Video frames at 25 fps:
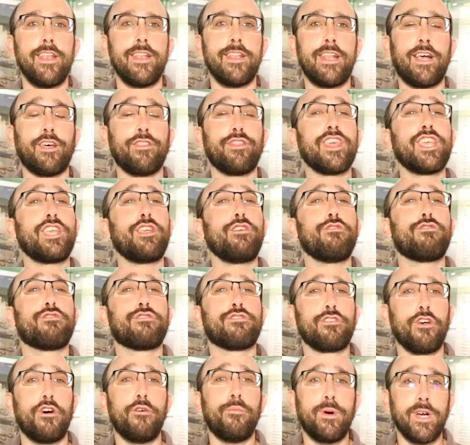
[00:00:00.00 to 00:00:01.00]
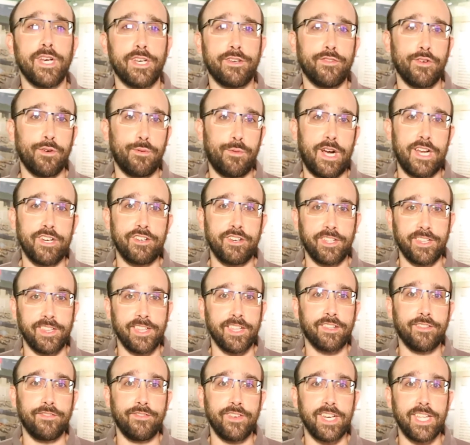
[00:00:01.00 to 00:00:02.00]
Now, thank you so much for watching
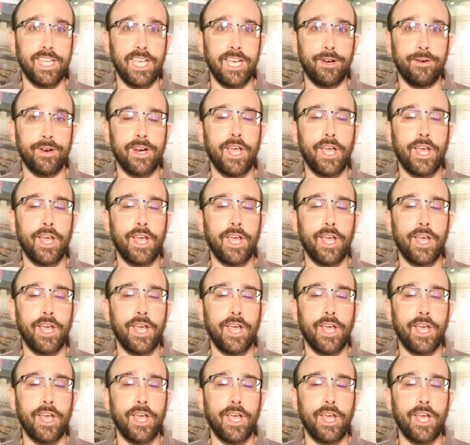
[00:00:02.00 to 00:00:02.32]
this video,